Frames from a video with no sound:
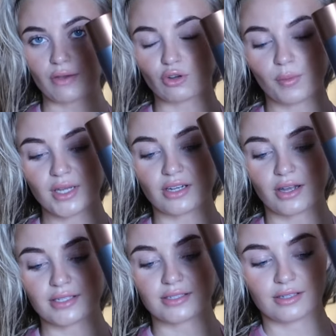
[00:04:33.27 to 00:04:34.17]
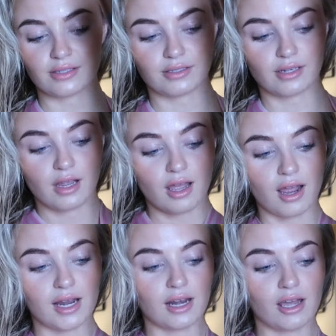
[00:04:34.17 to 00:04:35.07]
I've got my Dyson.
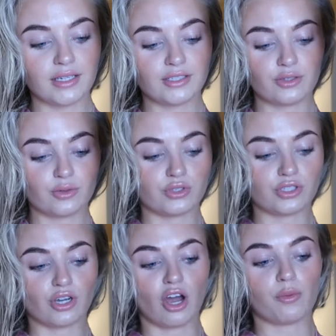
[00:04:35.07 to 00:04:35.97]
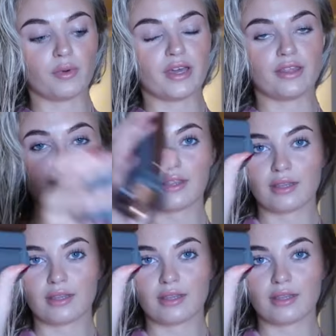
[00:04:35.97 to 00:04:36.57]
I like to start with